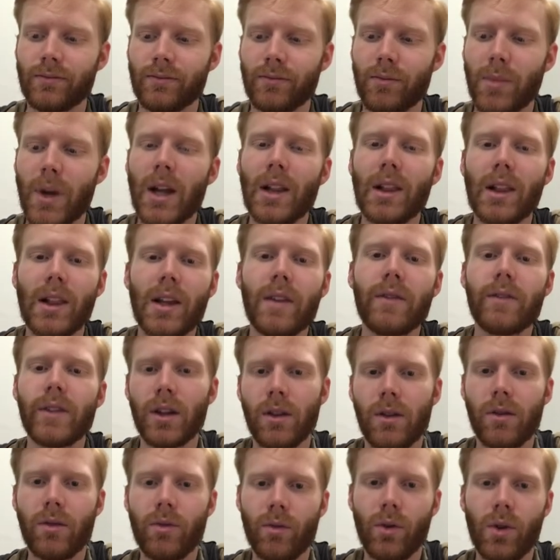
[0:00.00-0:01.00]
by
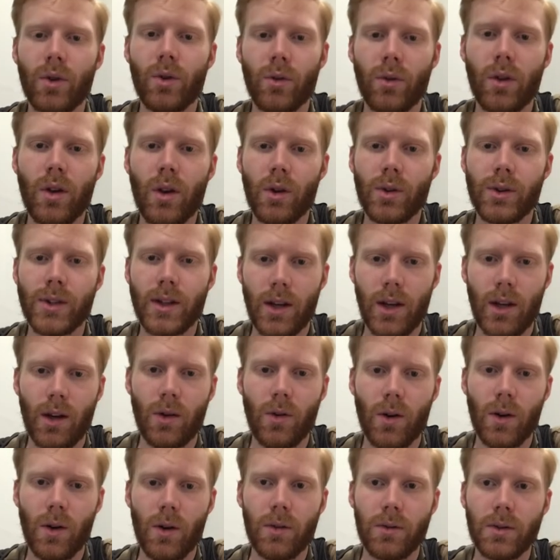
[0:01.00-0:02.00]
living through those
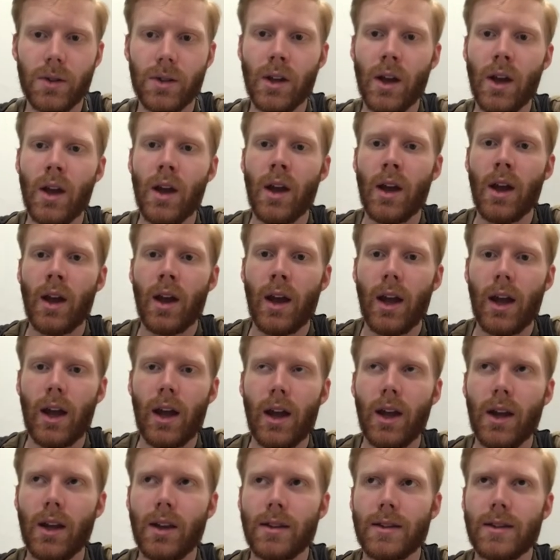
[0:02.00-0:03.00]
heroes
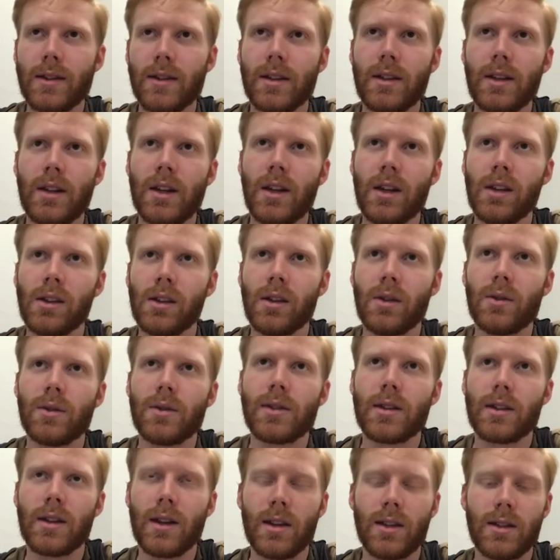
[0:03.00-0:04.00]
and seeing
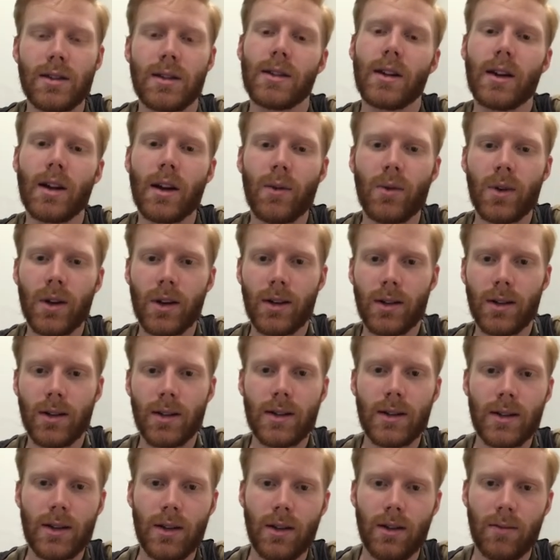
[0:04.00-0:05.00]
those things that I wanted to
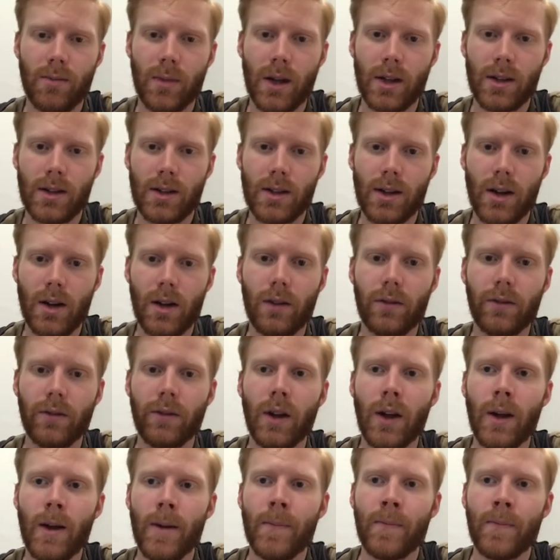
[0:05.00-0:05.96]
see in myself